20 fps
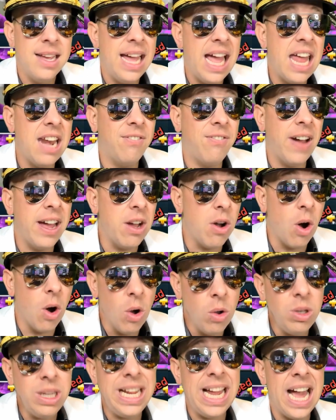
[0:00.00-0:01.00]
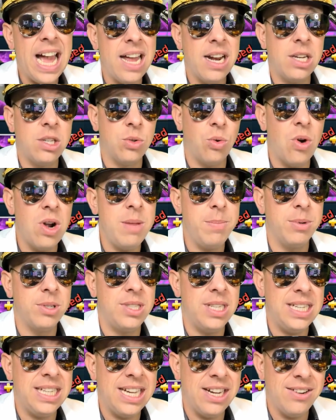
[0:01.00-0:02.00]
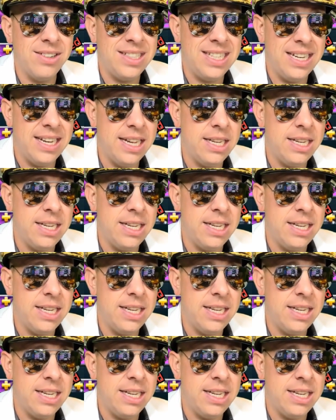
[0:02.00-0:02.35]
And if I only had a 20% guaranteed hit